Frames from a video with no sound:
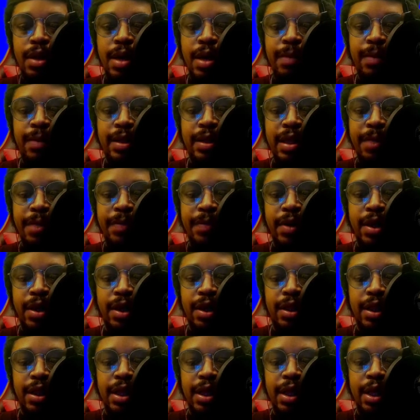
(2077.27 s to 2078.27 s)
clipping a
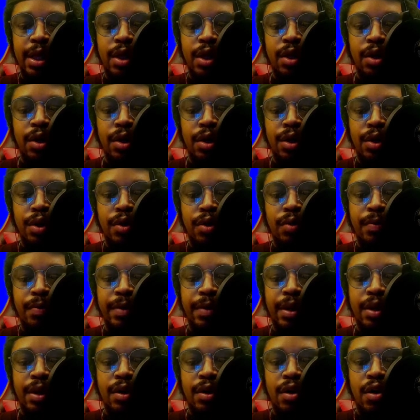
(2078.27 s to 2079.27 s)
little
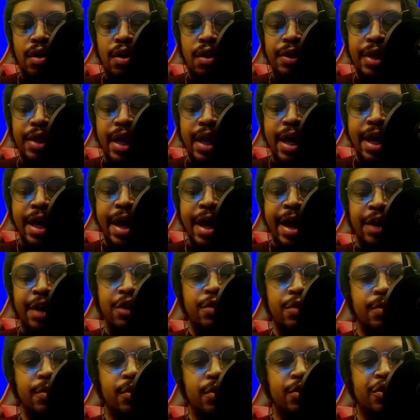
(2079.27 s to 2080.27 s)
bit on the
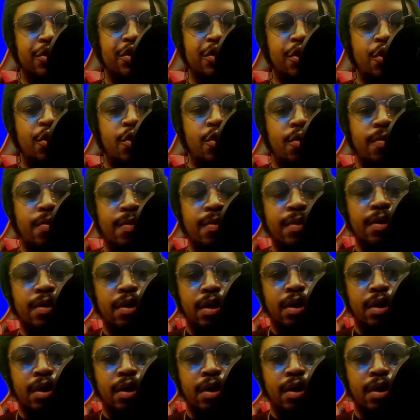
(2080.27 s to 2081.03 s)
actual Zoom,